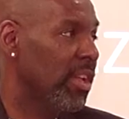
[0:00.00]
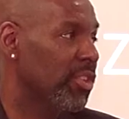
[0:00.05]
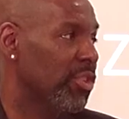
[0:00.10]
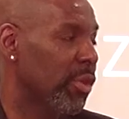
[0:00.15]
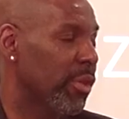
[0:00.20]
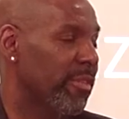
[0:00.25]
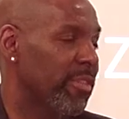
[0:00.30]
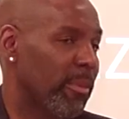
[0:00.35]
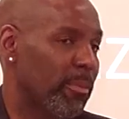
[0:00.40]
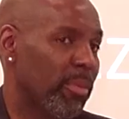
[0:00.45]

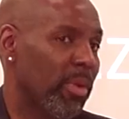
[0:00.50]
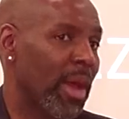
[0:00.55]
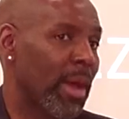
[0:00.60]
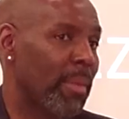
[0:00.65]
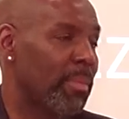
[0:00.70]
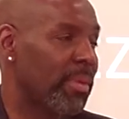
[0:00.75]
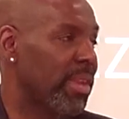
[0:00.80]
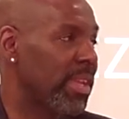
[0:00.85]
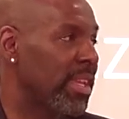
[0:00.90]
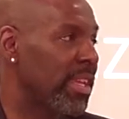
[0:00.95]
So if the
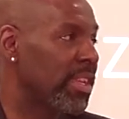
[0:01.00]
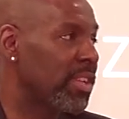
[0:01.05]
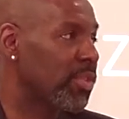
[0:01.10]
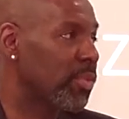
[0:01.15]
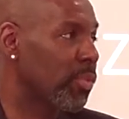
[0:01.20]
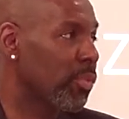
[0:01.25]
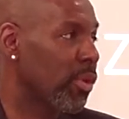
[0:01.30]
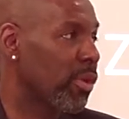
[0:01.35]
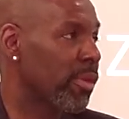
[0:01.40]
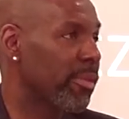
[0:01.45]
property is
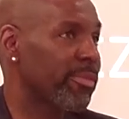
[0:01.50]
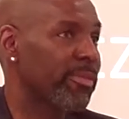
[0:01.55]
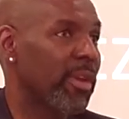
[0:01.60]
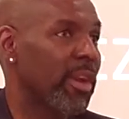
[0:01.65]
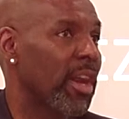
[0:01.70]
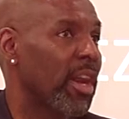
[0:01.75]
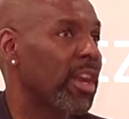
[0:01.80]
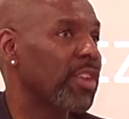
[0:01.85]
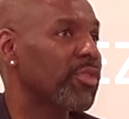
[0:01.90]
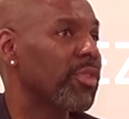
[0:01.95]
worth
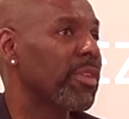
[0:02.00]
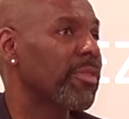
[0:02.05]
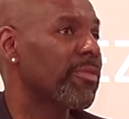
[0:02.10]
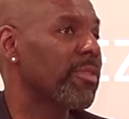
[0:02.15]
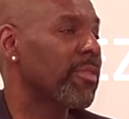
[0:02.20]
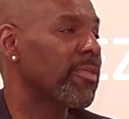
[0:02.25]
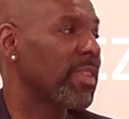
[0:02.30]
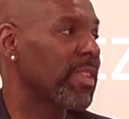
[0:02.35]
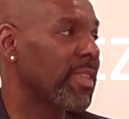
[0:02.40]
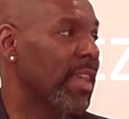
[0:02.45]

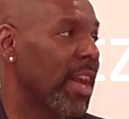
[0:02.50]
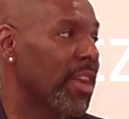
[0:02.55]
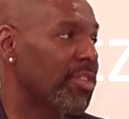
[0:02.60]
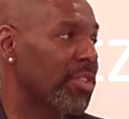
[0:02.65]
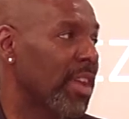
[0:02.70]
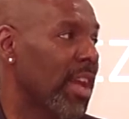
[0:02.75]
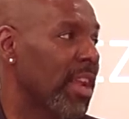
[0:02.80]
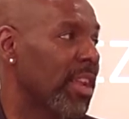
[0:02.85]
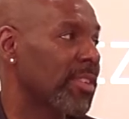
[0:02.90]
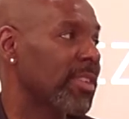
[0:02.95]

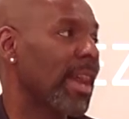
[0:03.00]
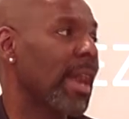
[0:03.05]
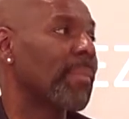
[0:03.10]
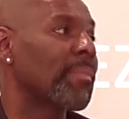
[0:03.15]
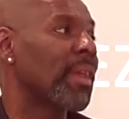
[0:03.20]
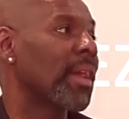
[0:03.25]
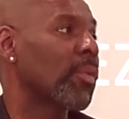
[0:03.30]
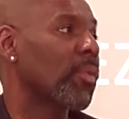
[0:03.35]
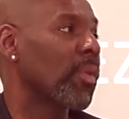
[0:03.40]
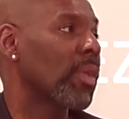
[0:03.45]

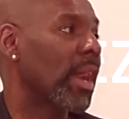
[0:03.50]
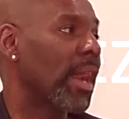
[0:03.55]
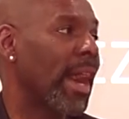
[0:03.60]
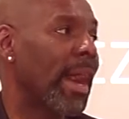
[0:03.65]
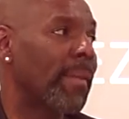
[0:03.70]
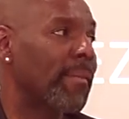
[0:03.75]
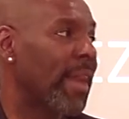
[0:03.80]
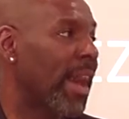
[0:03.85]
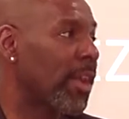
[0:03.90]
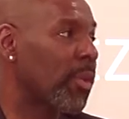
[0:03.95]
$150,000,
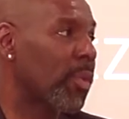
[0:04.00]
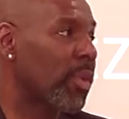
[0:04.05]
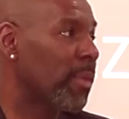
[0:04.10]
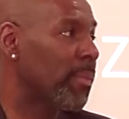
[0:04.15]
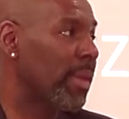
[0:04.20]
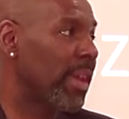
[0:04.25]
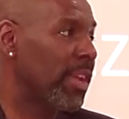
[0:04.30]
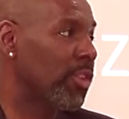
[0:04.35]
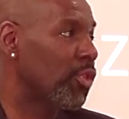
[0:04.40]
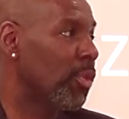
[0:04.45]
I don't want to
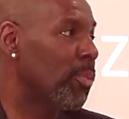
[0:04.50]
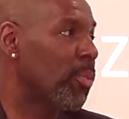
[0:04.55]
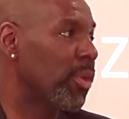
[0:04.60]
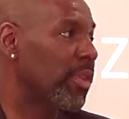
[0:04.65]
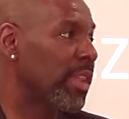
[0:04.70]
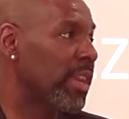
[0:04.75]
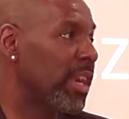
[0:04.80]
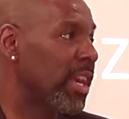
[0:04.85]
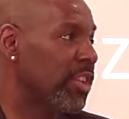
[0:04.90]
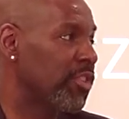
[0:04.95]
pay no more
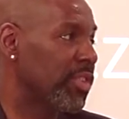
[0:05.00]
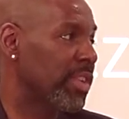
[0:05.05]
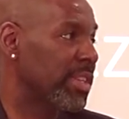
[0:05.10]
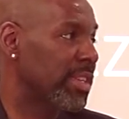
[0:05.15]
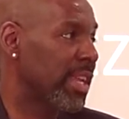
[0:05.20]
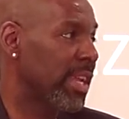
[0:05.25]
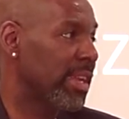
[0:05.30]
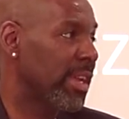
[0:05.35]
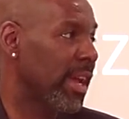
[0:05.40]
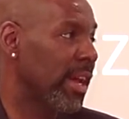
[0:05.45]
than
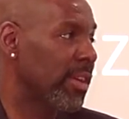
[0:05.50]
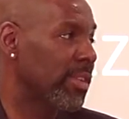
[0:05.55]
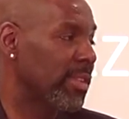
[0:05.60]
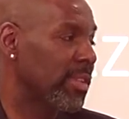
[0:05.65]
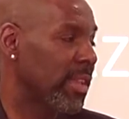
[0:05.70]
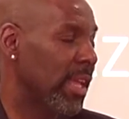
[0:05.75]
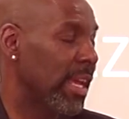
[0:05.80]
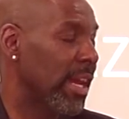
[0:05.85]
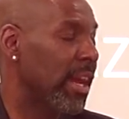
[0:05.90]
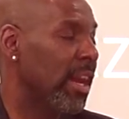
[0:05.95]

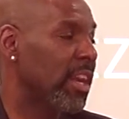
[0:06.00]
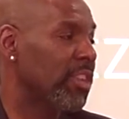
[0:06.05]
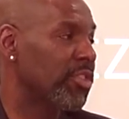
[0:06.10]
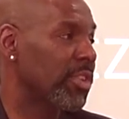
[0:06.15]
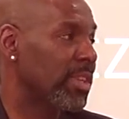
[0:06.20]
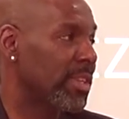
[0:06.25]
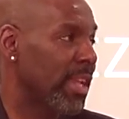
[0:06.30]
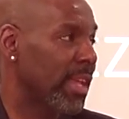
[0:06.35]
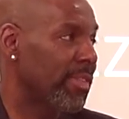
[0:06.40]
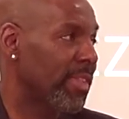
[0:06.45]

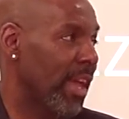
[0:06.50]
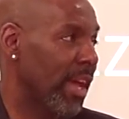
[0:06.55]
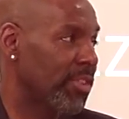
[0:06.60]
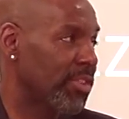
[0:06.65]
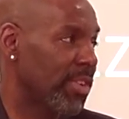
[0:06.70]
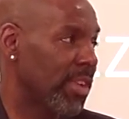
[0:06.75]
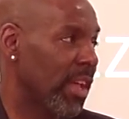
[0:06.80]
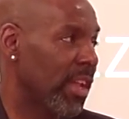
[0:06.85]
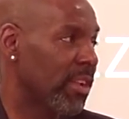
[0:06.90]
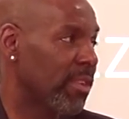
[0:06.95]

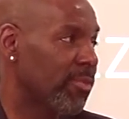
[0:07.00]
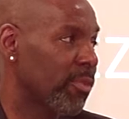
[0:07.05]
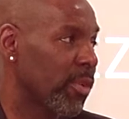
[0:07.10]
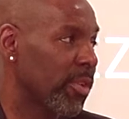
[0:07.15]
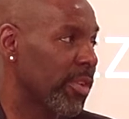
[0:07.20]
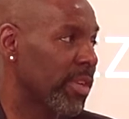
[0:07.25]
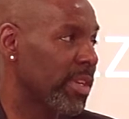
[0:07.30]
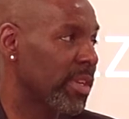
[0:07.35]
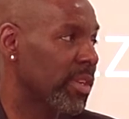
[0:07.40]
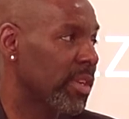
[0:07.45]
$110,000
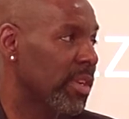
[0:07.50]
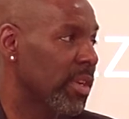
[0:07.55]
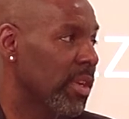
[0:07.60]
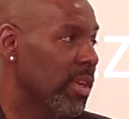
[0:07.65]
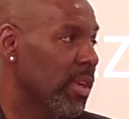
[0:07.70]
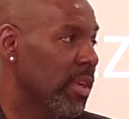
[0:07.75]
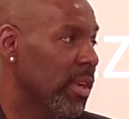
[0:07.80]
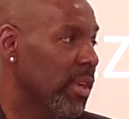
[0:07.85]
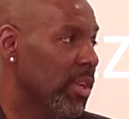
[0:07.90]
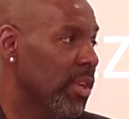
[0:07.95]
for it,
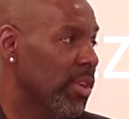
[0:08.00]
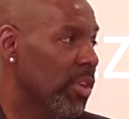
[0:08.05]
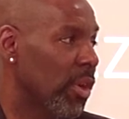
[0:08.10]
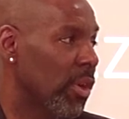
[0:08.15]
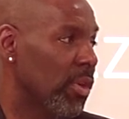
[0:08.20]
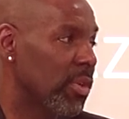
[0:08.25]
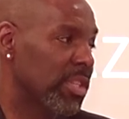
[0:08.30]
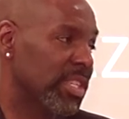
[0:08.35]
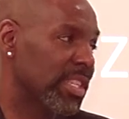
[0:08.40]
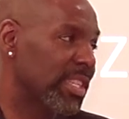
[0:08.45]
you
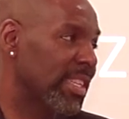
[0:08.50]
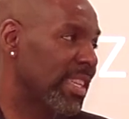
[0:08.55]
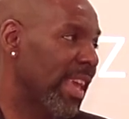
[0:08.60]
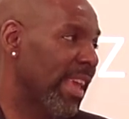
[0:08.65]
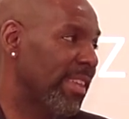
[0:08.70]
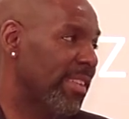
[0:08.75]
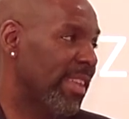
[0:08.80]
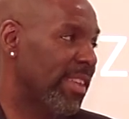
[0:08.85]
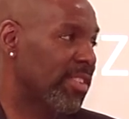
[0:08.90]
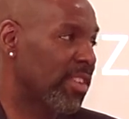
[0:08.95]
know, just in
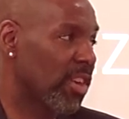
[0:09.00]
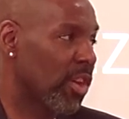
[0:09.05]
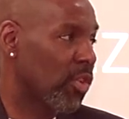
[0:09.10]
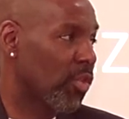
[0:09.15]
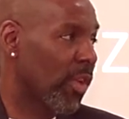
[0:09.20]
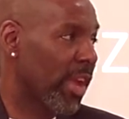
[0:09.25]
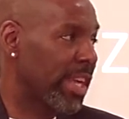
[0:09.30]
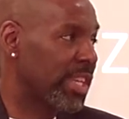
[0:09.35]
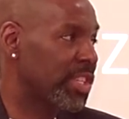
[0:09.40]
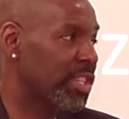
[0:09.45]
case there's a
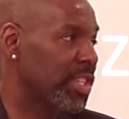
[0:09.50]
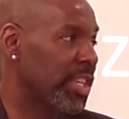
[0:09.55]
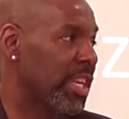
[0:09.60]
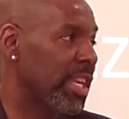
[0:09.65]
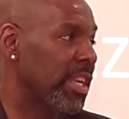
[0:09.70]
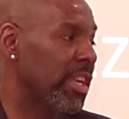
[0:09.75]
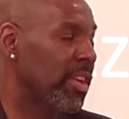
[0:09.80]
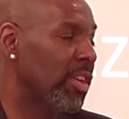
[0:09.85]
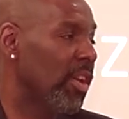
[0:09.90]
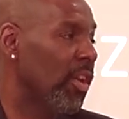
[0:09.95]

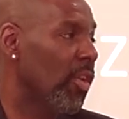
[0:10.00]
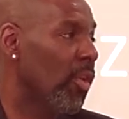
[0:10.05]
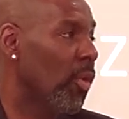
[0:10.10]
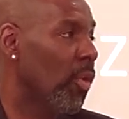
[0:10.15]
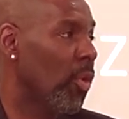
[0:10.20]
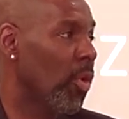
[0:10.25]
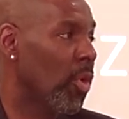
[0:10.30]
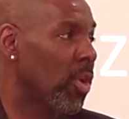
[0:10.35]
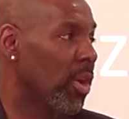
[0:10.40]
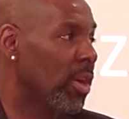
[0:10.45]
correction
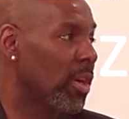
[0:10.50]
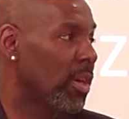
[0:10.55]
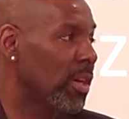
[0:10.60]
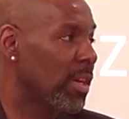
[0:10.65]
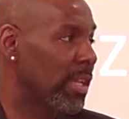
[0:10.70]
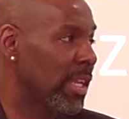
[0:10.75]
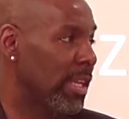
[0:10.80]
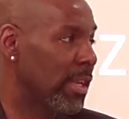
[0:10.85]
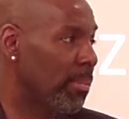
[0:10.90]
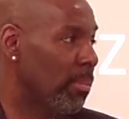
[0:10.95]
or
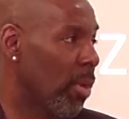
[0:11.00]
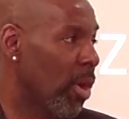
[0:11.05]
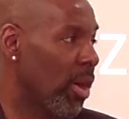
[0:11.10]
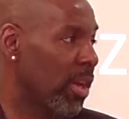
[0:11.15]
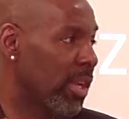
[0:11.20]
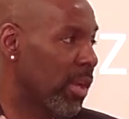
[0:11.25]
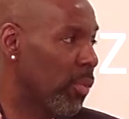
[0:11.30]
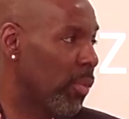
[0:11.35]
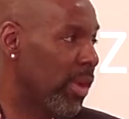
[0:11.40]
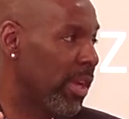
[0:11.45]
in the
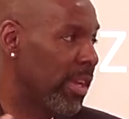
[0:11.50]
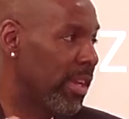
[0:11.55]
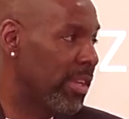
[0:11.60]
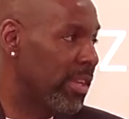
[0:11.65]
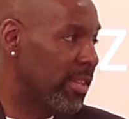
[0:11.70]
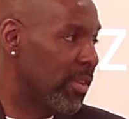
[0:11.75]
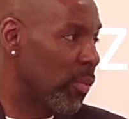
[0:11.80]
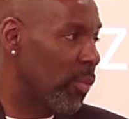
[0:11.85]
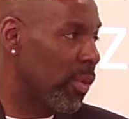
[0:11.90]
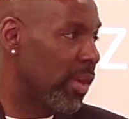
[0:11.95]
market where
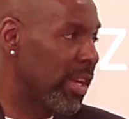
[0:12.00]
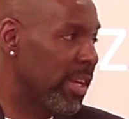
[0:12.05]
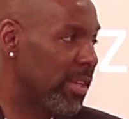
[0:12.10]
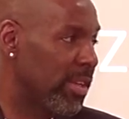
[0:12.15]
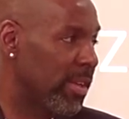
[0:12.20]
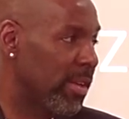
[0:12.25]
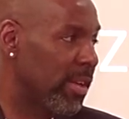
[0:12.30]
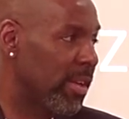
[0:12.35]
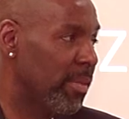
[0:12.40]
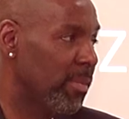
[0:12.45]

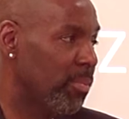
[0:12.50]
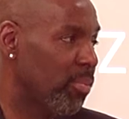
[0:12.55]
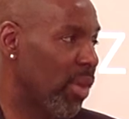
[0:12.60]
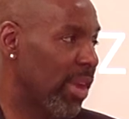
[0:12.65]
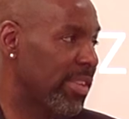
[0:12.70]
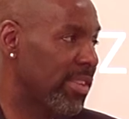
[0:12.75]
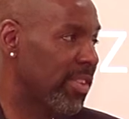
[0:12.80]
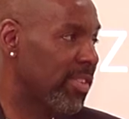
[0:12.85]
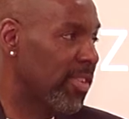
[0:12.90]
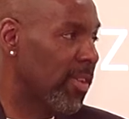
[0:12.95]
the
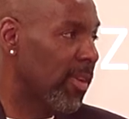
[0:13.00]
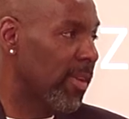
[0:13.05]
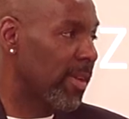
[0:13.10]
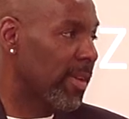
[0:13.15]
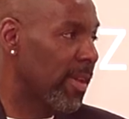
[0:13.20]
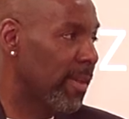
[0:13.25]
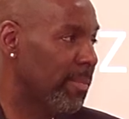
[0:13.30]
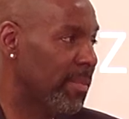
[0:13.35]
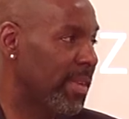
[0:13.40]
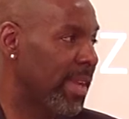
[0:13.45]
prices
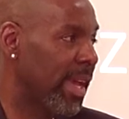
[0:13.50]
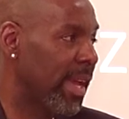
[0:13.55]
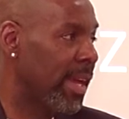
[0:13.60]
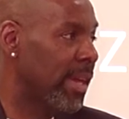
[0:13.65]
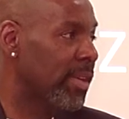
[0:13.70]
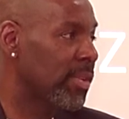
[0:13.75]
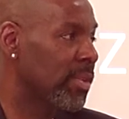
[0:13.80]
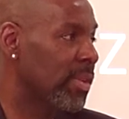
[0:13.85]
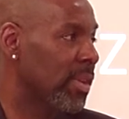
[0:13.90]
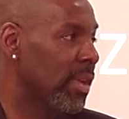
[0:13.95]
come
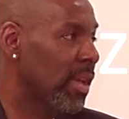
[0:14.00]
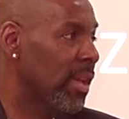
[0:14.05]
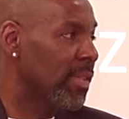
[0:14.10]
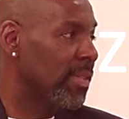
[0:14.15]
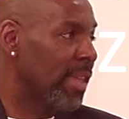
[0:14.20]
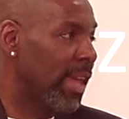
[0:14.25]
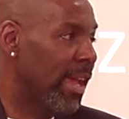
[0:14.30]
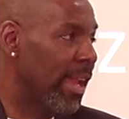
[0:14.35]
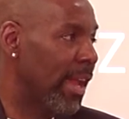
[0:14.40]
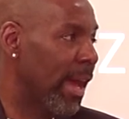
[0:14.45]
down,
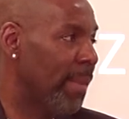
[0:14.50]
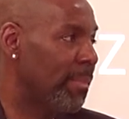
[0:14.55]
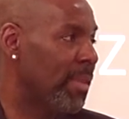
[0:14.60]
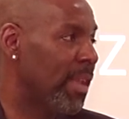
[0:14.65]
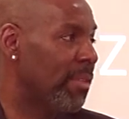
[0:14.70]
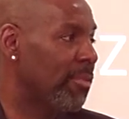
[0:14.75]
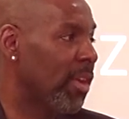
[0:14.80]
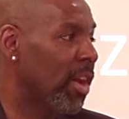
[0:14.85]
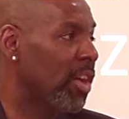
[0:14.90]
that I'm never